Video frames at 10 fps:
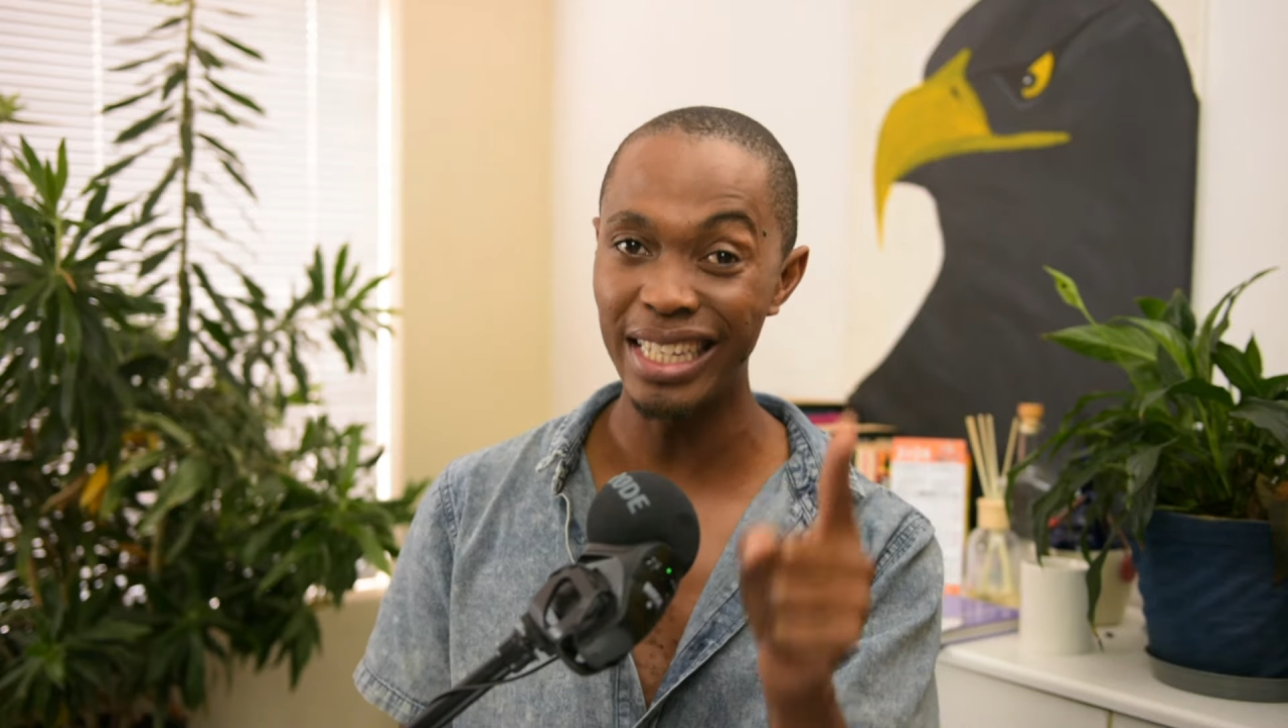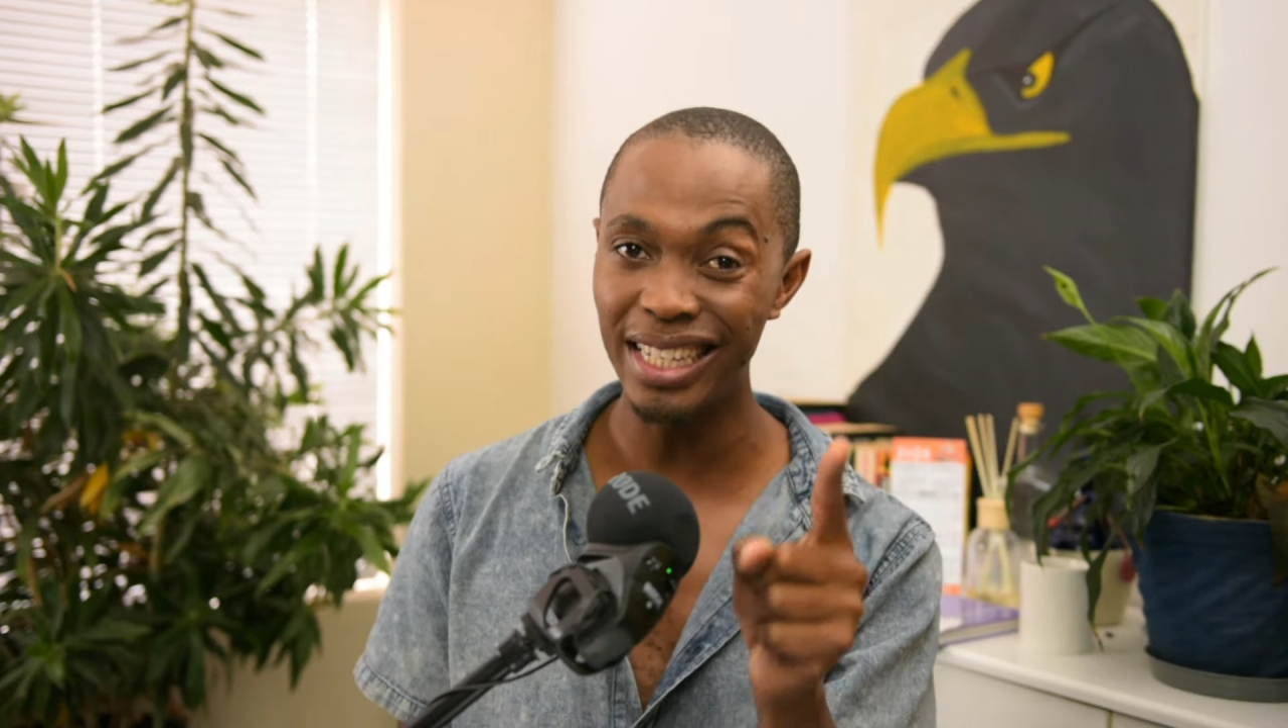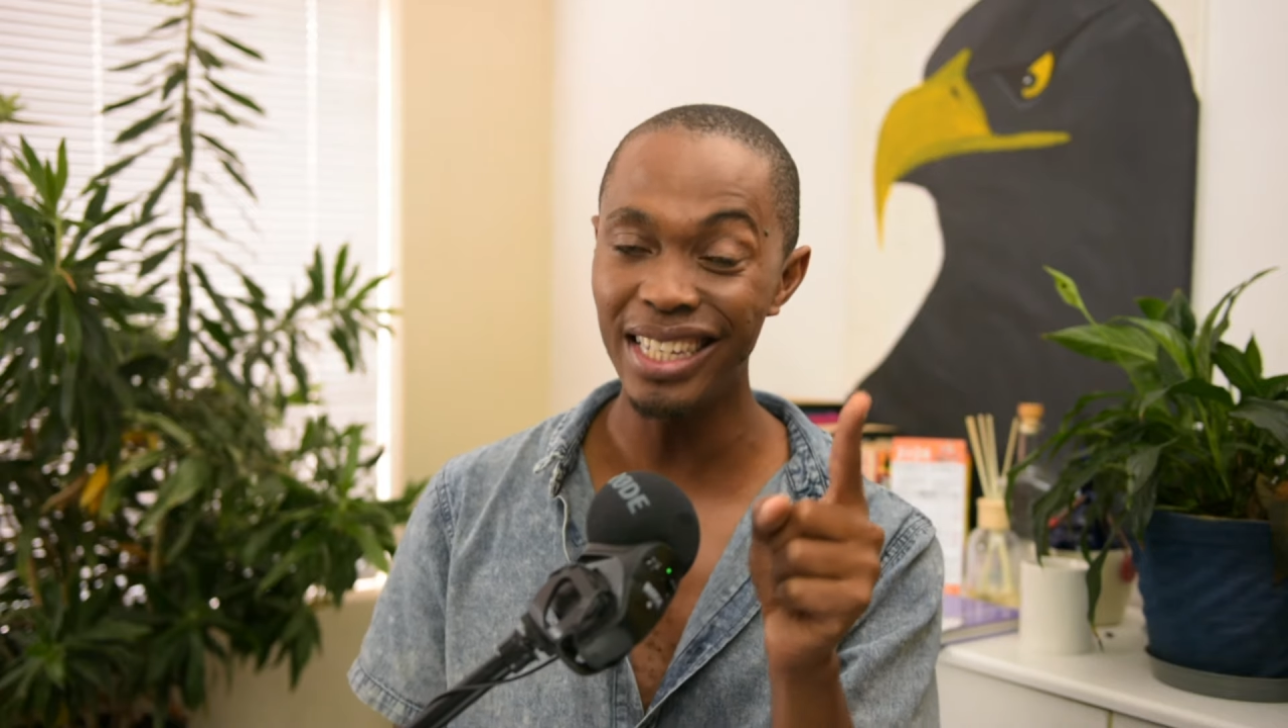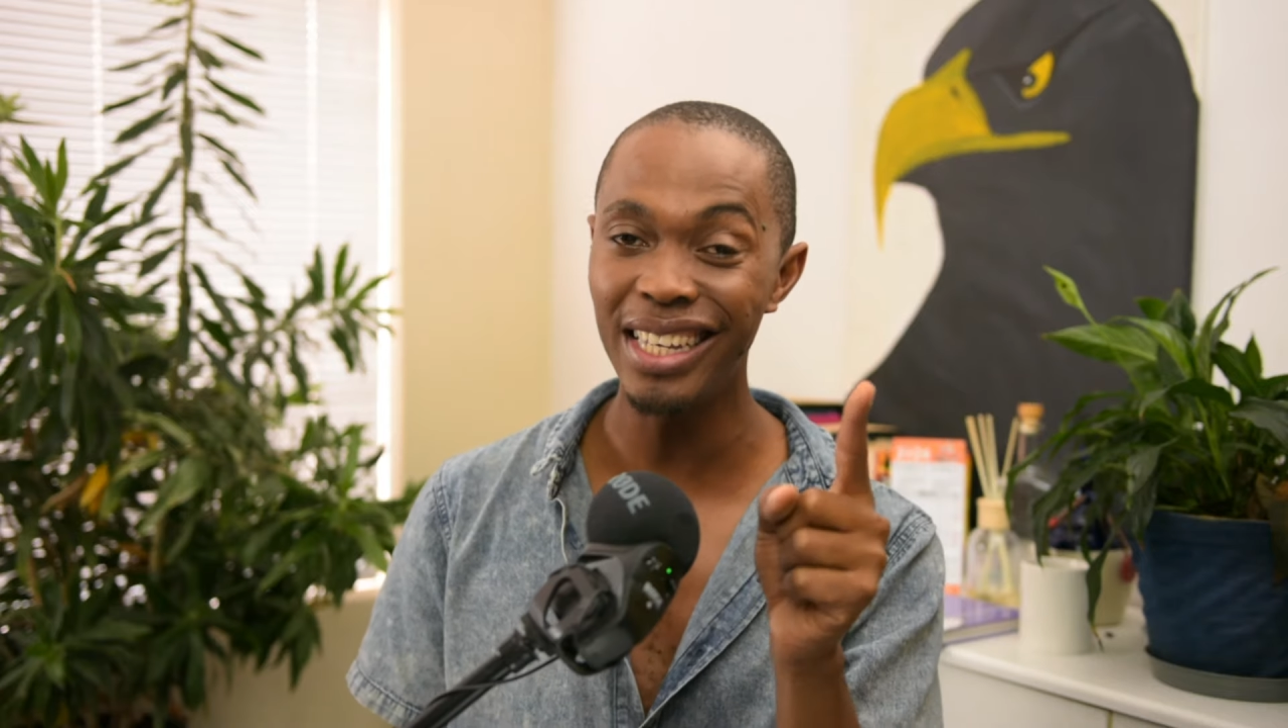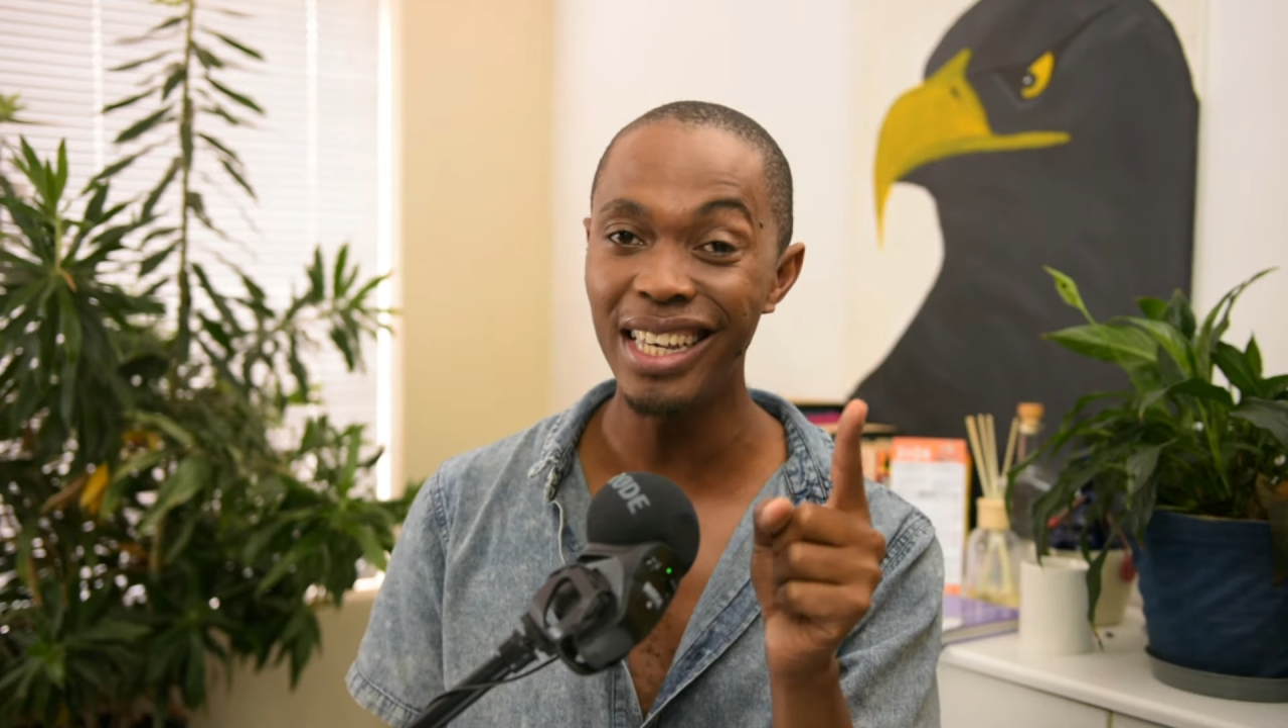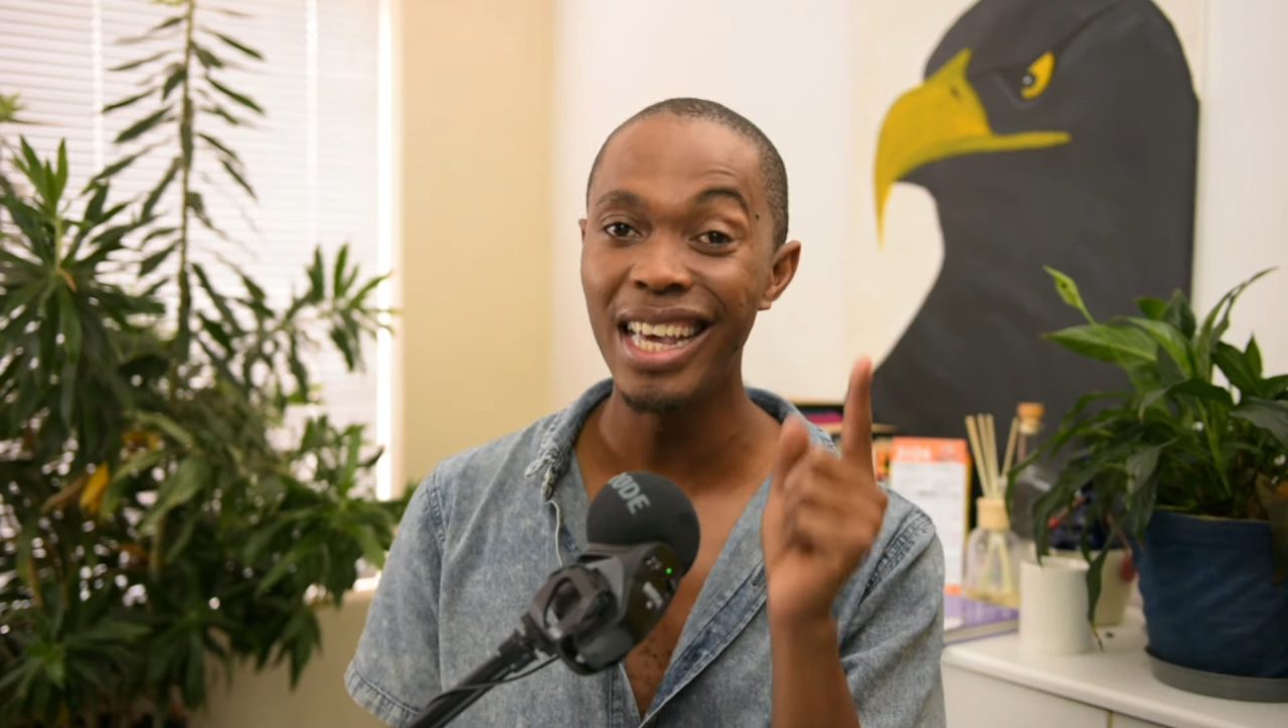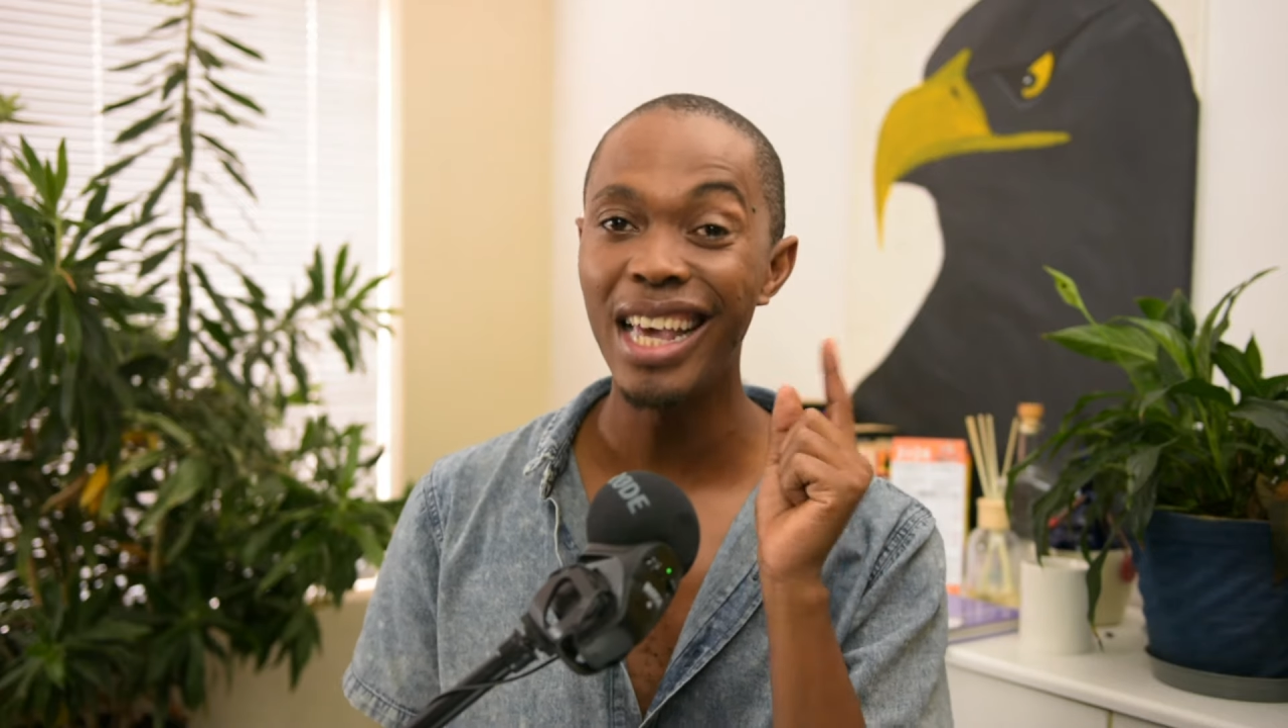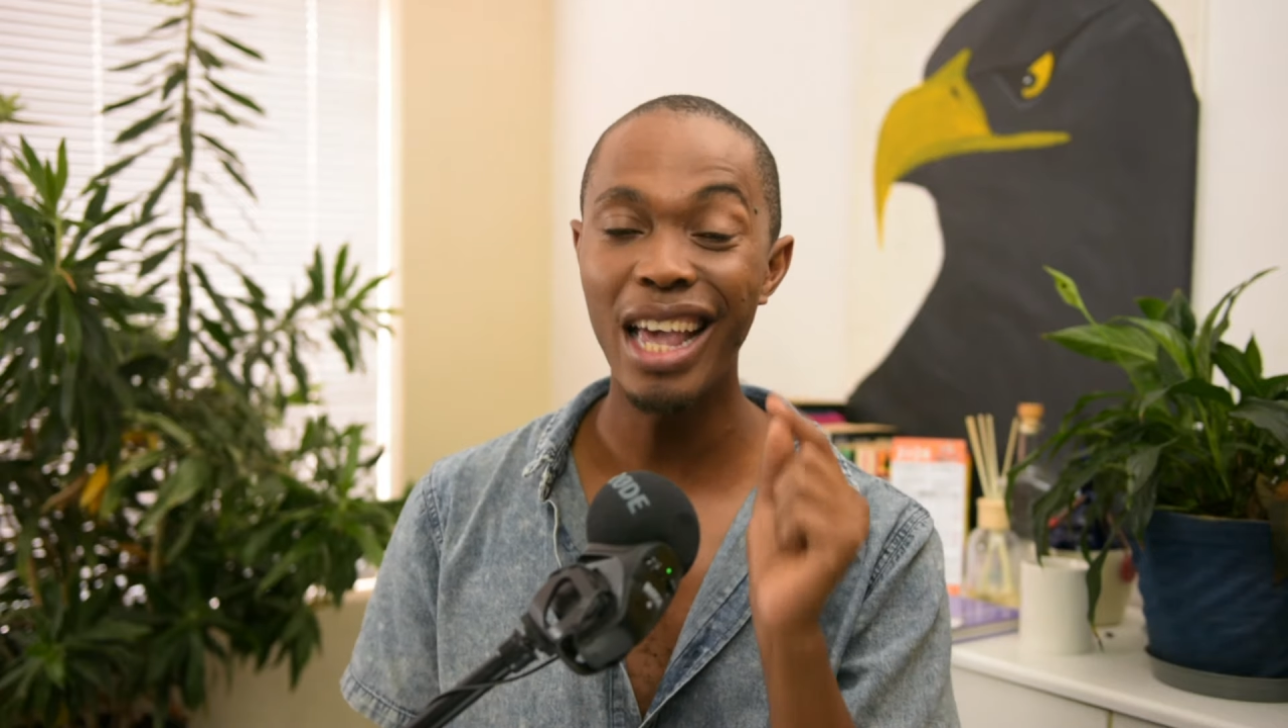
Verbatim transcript: see